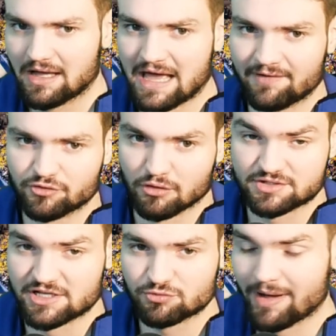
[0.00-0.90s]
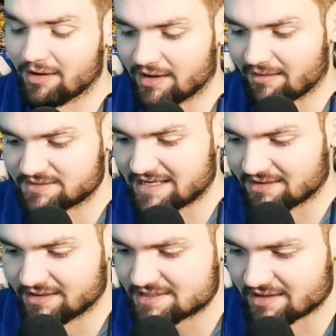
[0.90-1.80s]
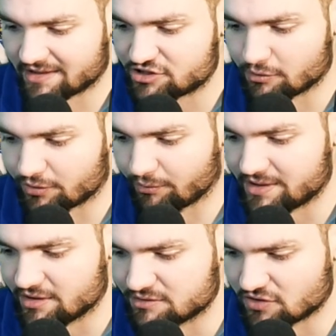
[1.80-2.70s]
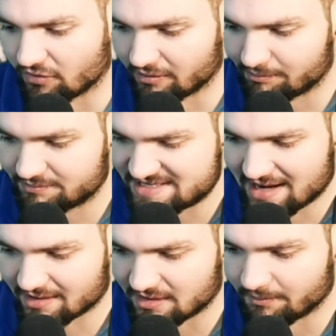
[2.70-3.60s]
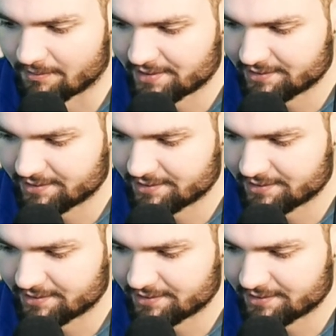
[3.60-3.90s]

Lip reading: DeRozan as well, and I would take at least like two or three dudes over Siakam.